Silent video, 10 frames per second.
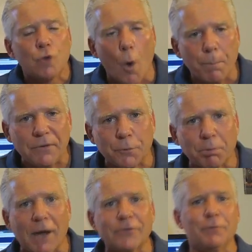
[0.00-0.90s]
Don't be
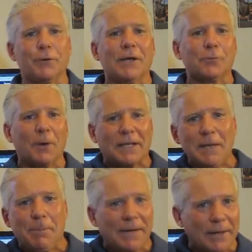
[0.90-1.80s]
surprised if your kids want to
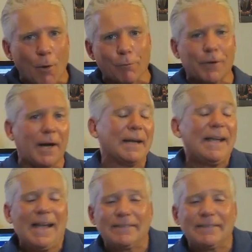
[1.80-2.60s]
keep hitting it overhand.